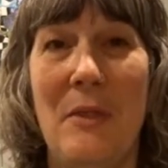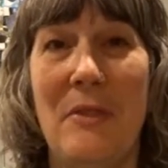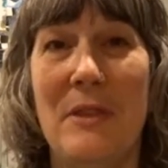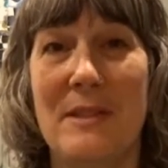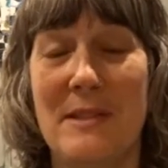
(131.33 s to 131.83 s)

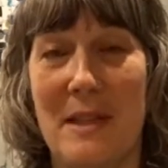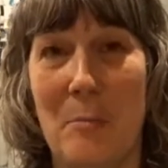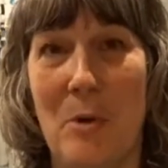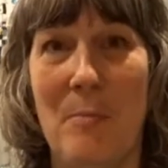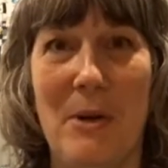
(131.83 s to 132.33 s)
the
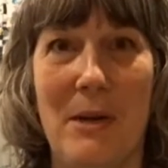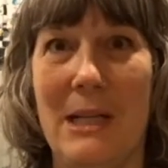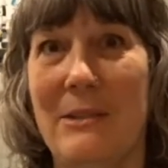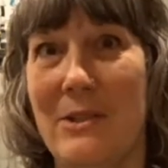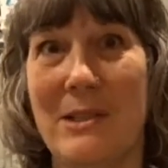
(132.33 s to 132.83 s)
seam ripper
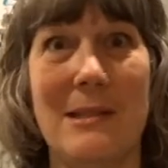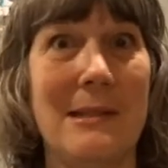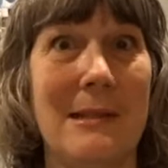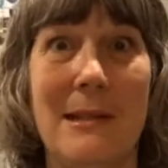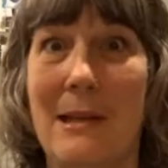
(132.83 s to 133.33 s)
and just
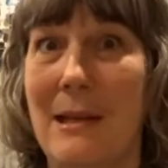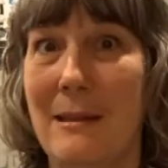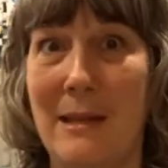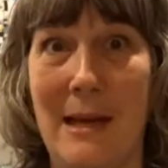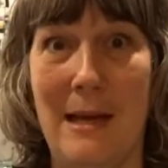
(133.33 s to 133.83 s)

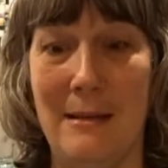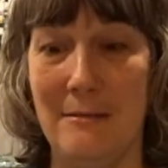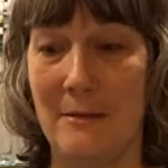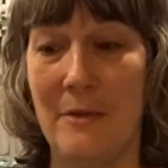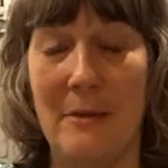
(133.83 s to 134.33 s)
cut that
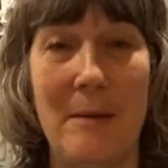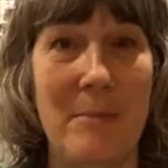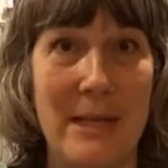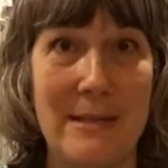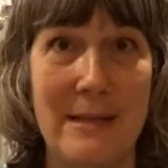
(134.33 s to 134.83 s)
thread
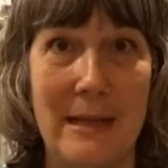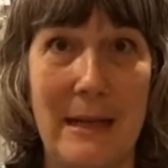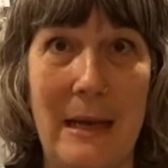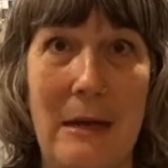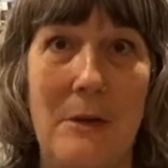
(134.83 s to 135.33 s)

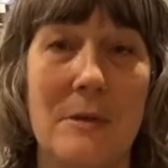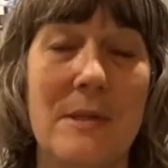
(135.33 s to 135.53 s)
basting out.